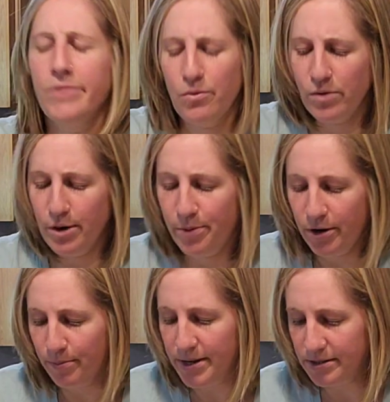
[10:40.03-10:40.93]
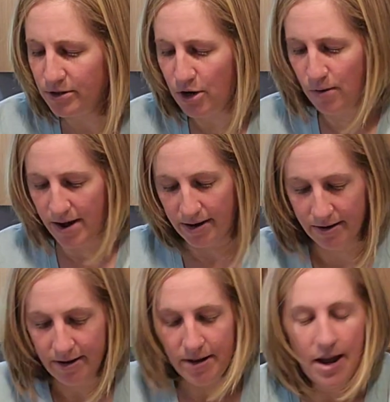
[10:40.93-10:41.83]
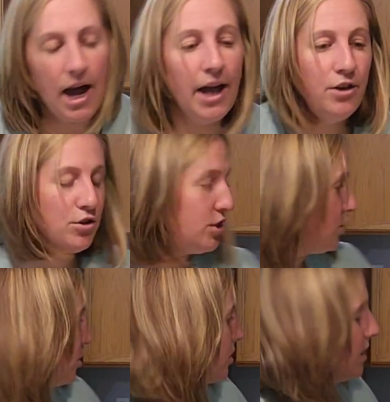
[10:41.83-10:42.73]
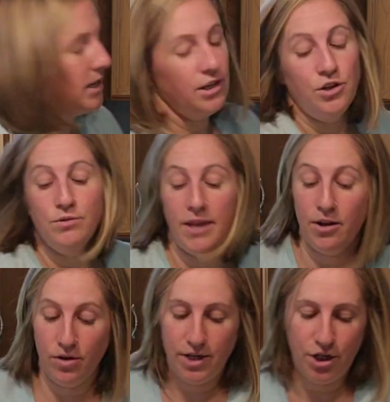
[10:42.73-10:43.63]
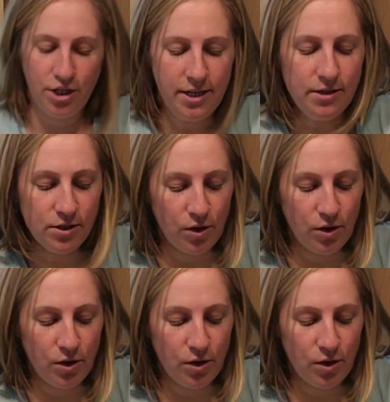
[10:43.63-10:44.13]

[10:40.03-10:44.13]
where you put your pizza dough on. I usually just use a cookie sheet,